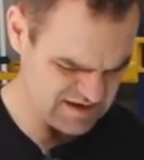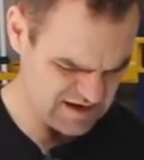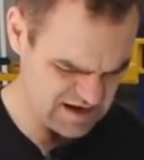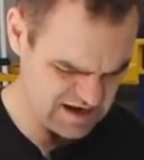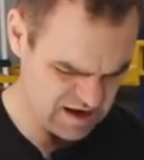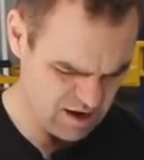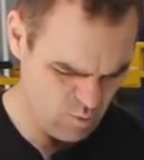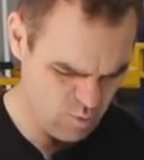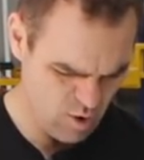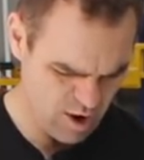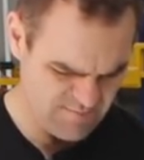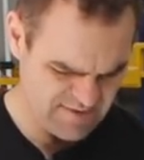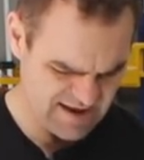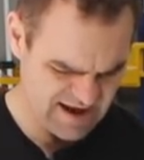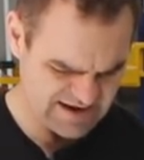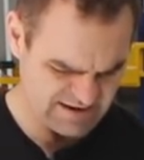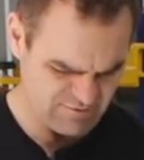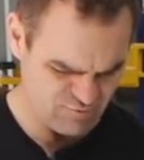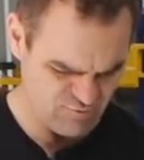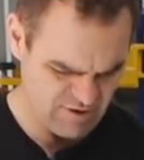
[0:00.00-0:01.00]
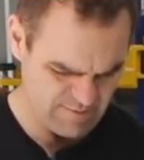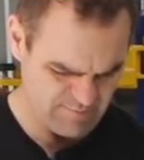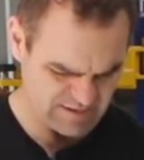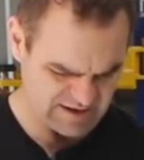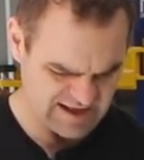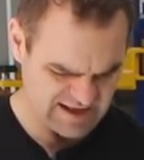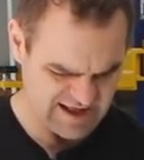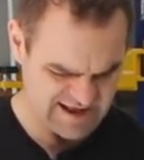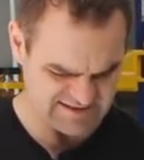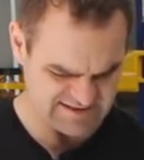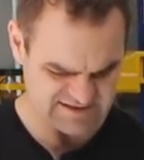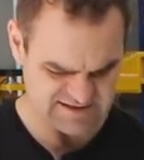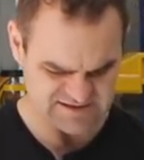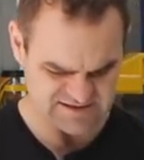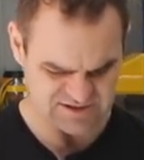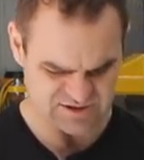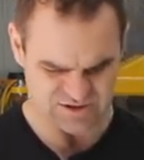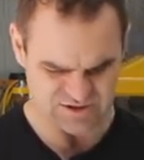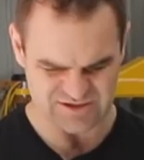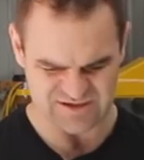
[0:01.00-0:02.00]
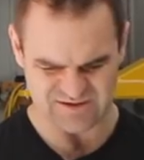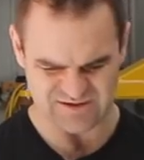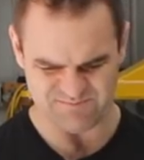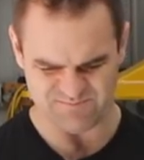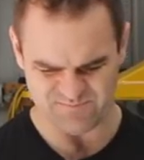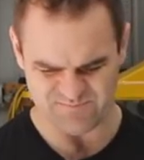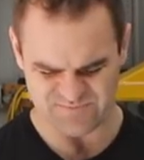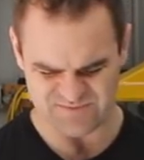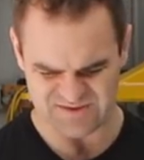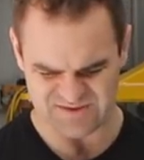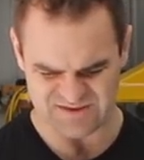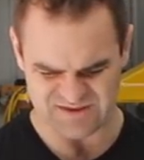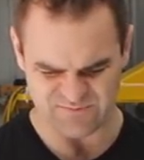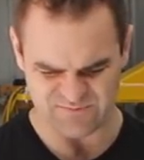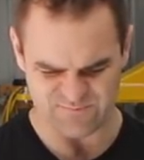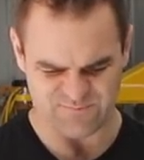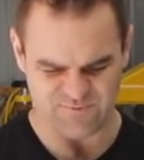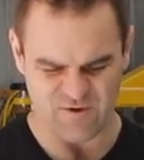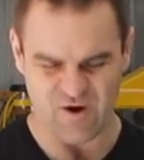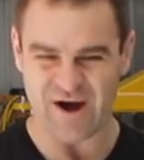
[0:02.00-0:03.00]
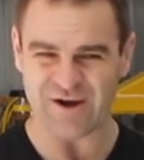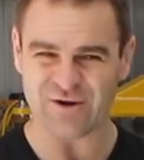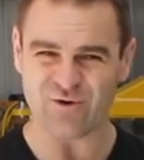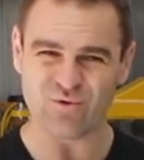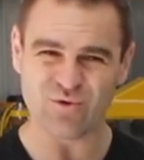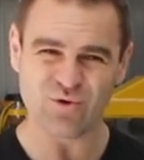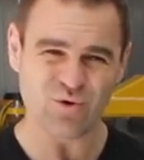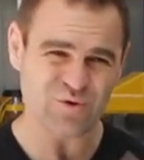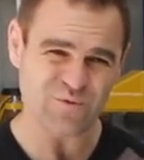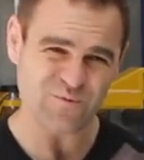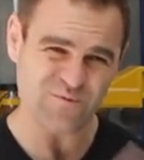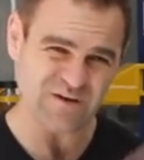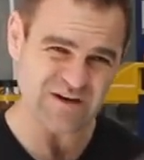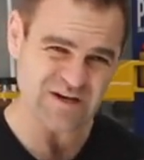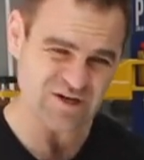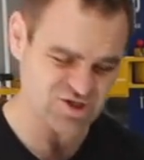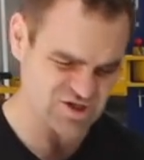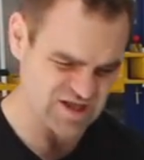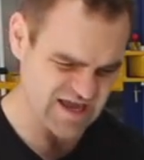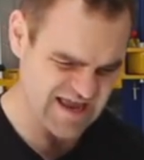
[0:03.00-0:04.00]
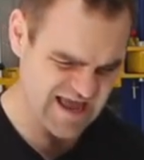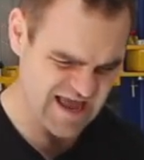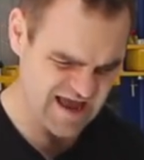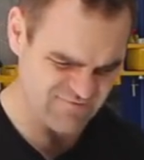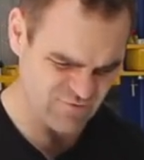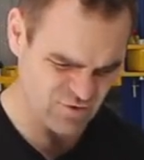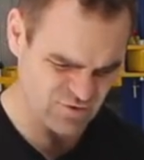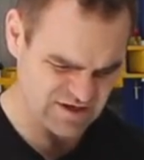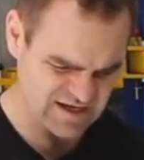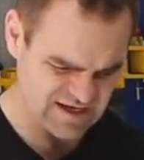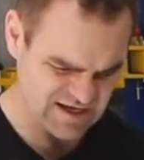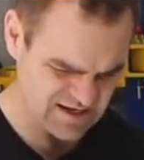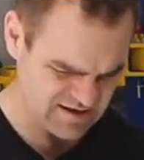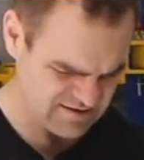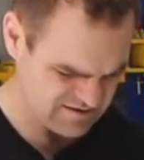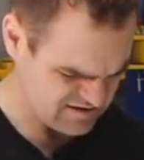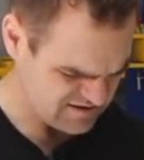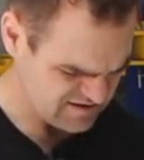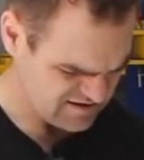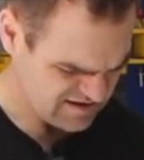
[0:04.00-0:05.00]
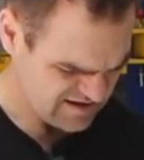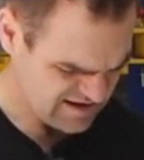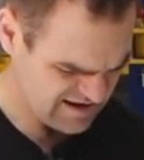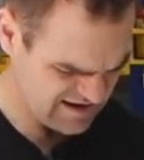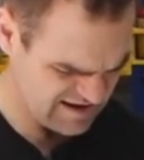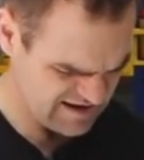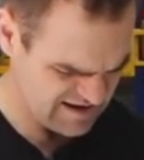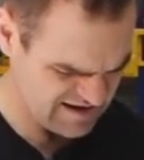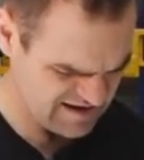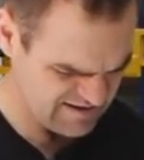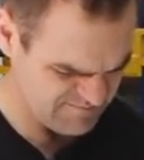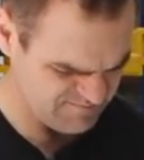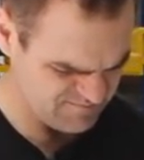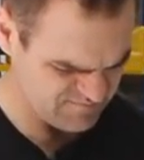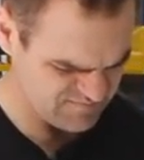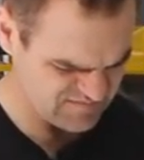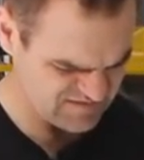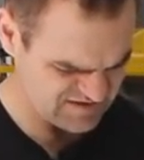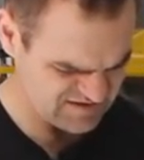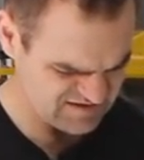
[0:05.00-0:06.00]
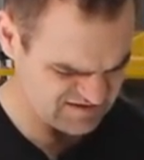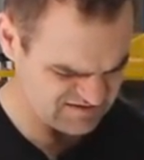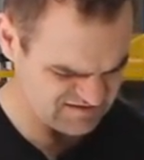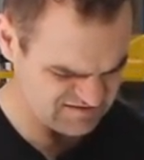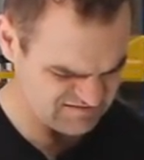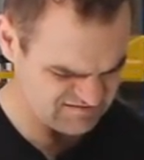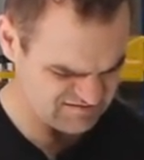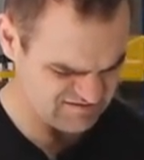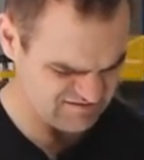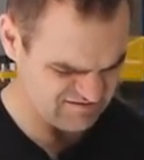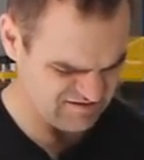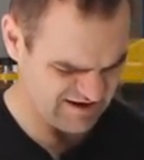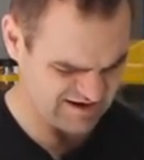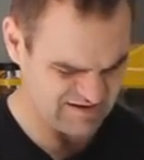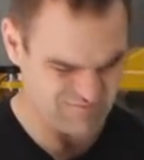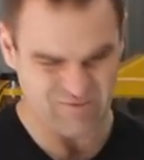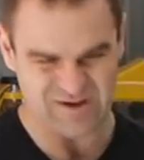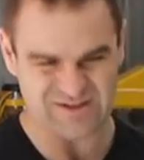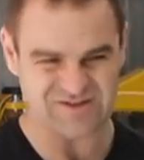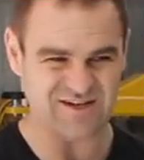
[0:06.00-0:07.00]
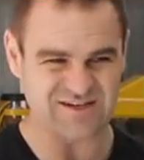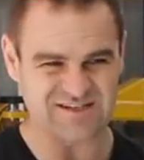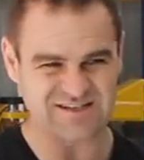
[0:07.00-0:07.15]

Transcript: I won't be able to replicate the sort of the vinyl look finish they have on here. Like once I